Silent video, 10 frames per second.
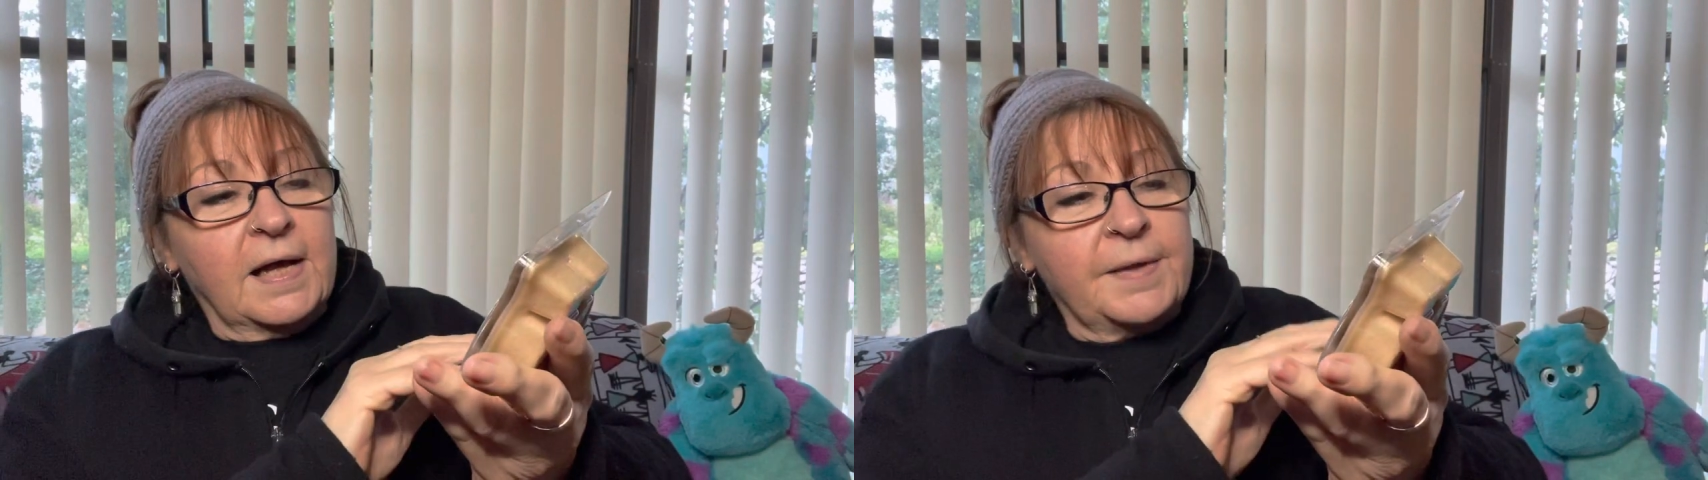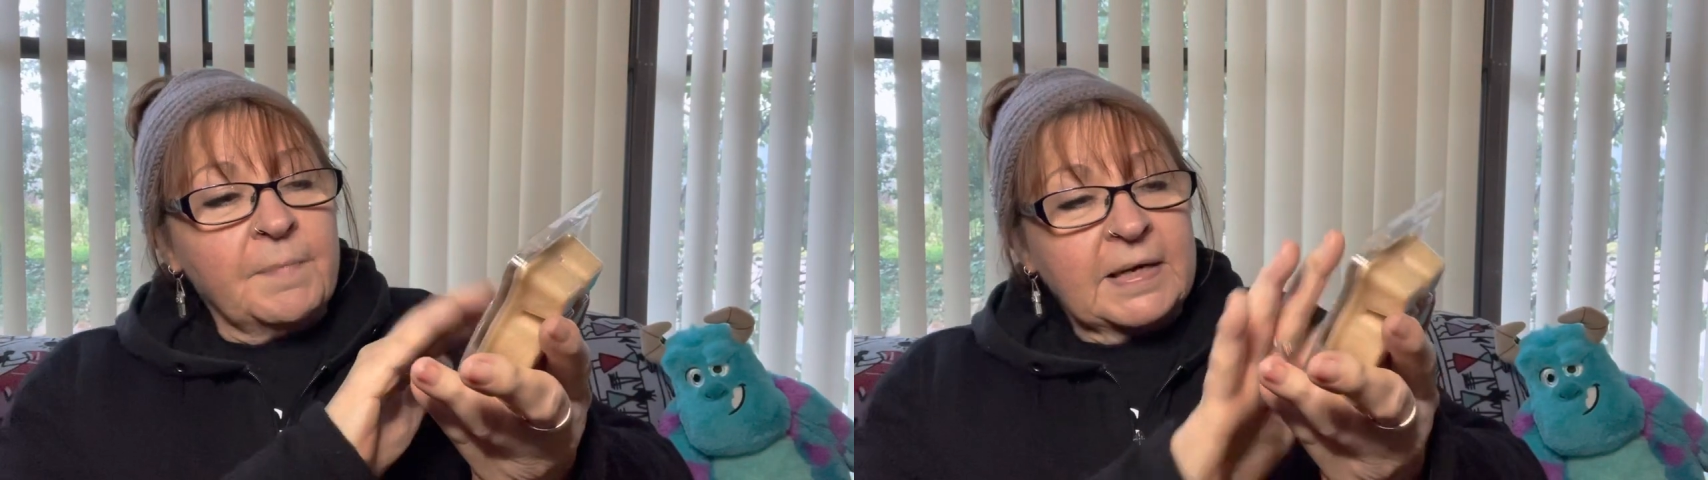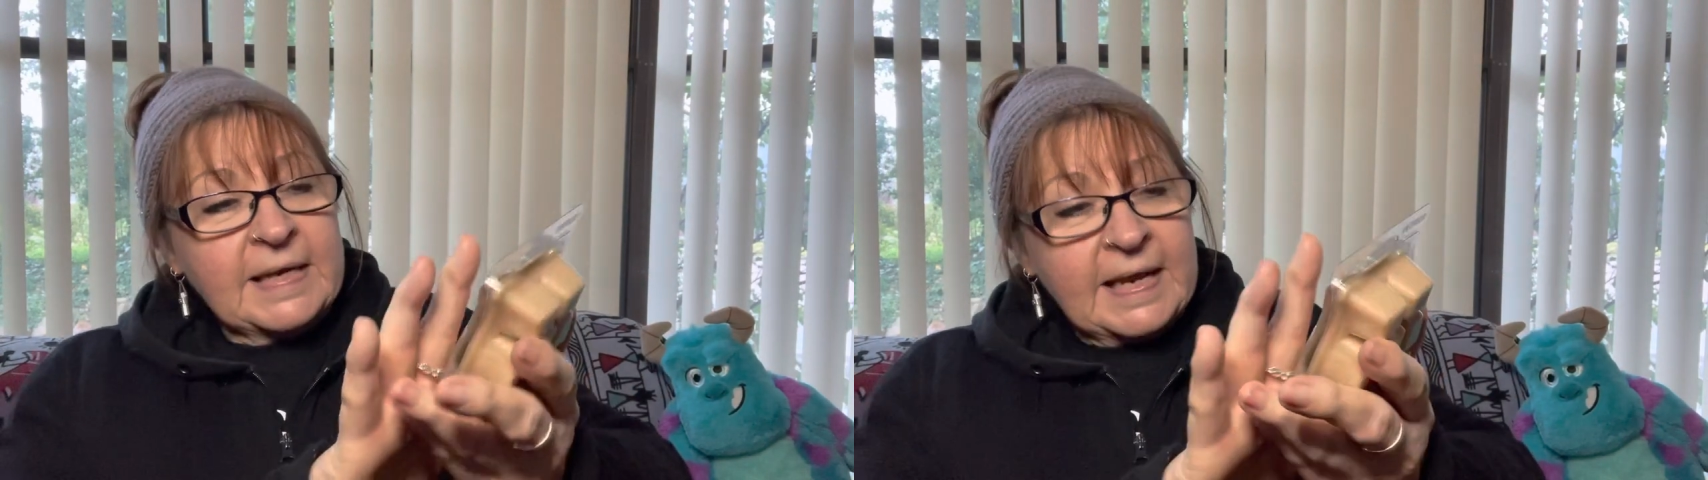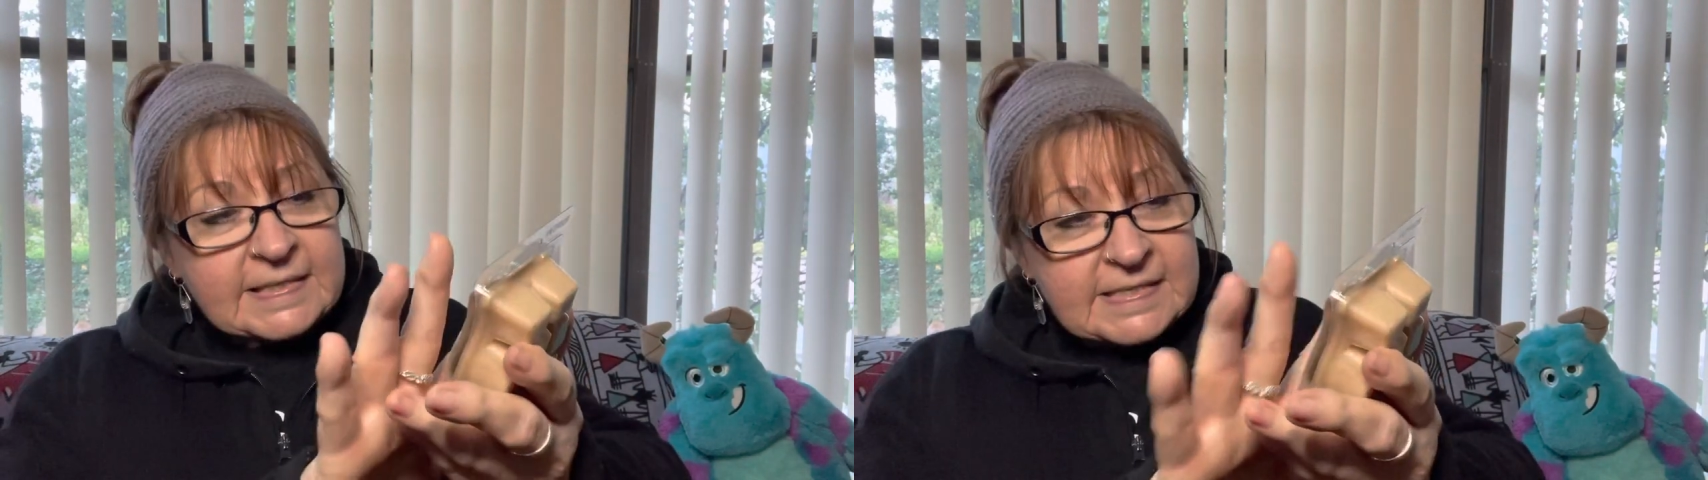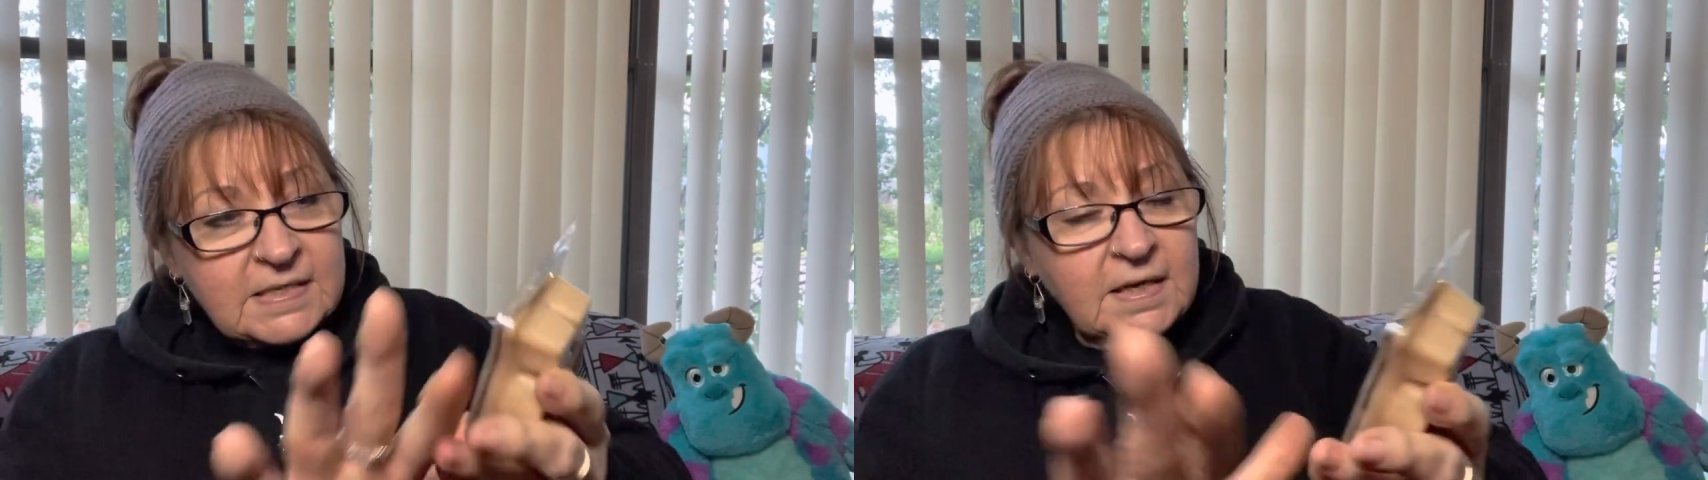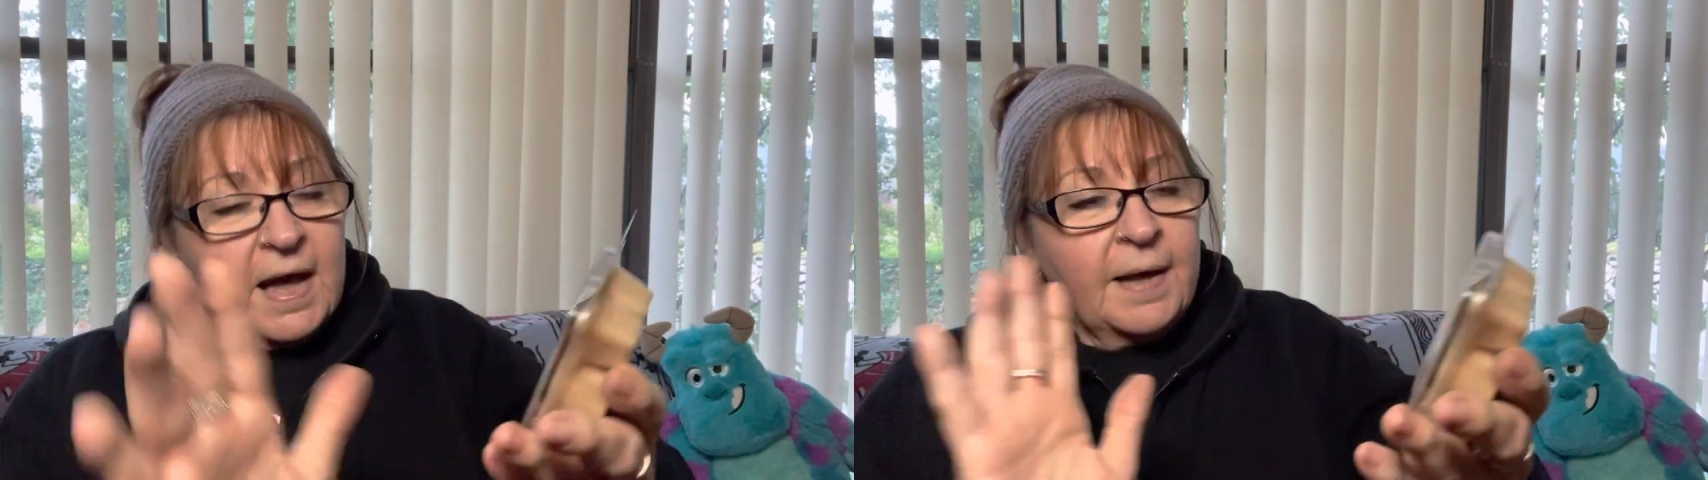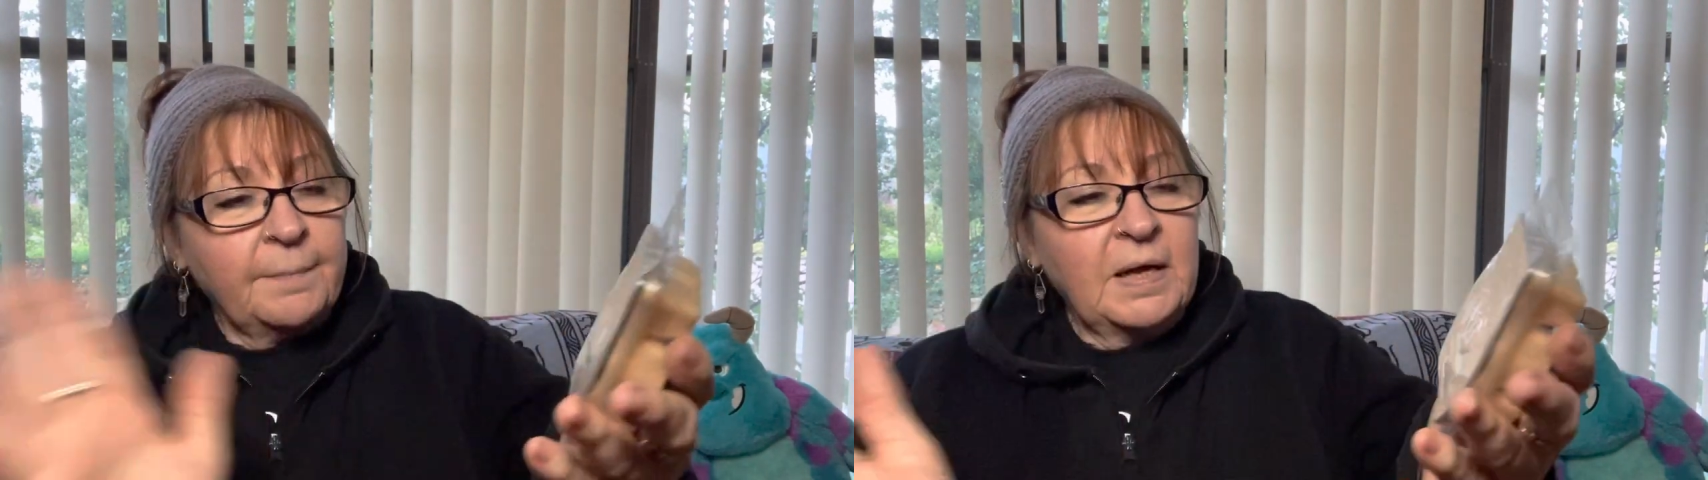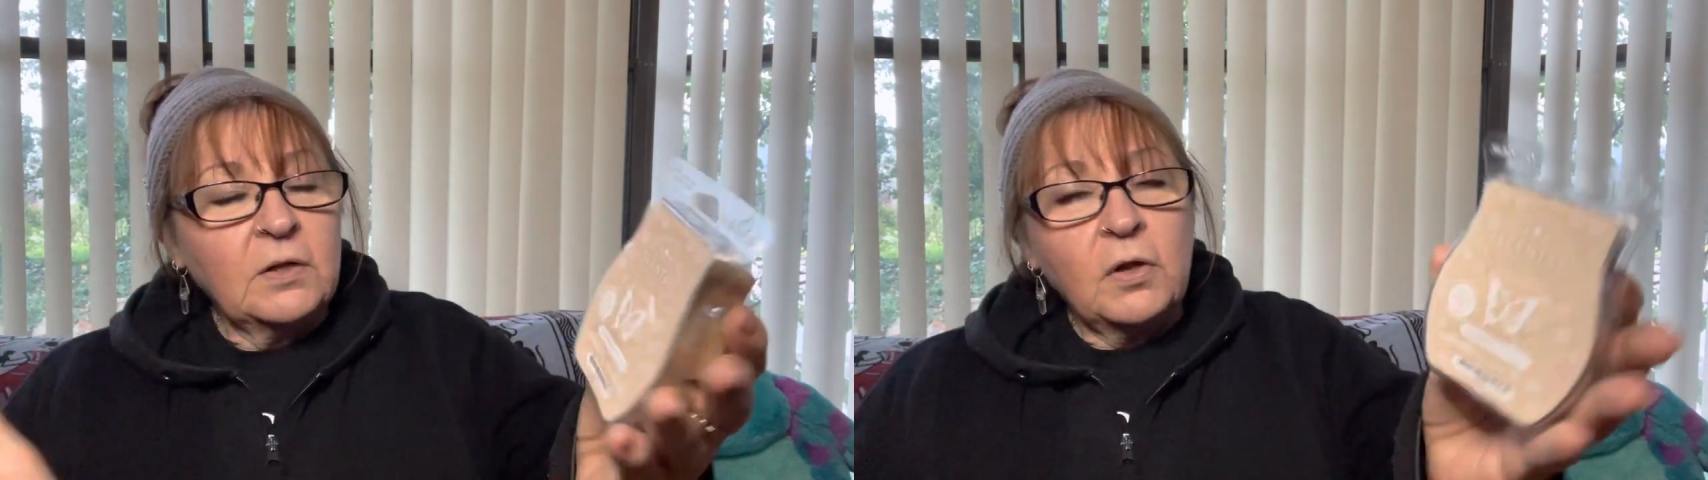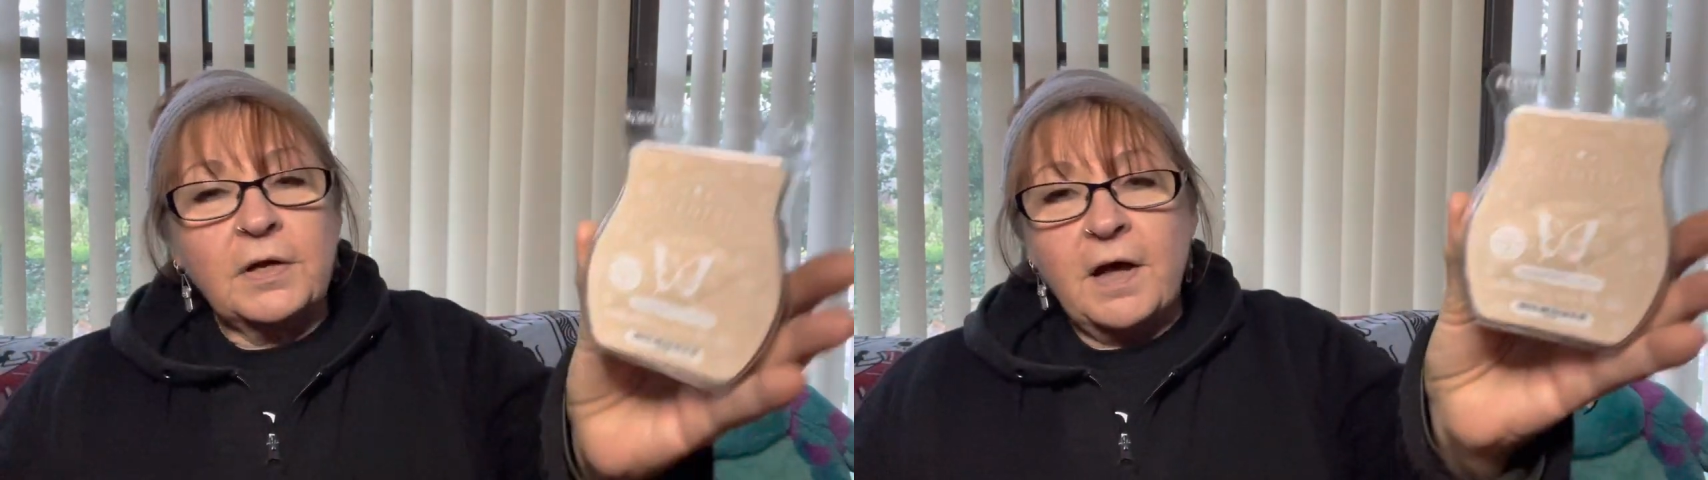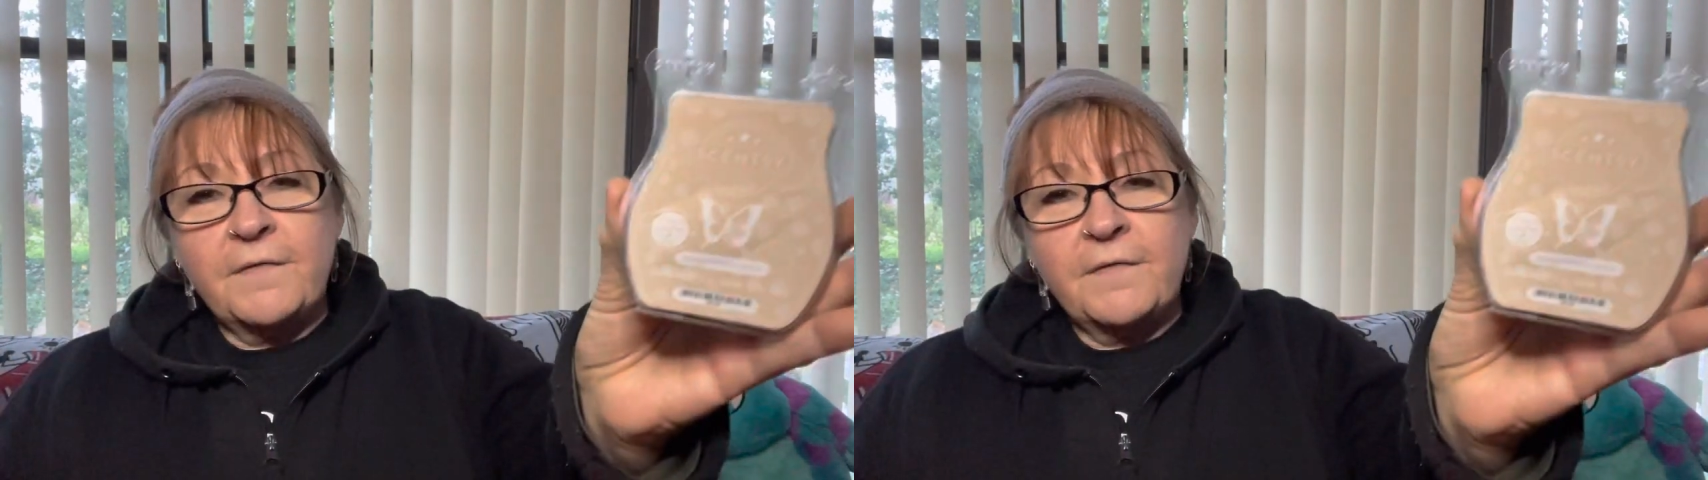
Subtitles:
In my next lot,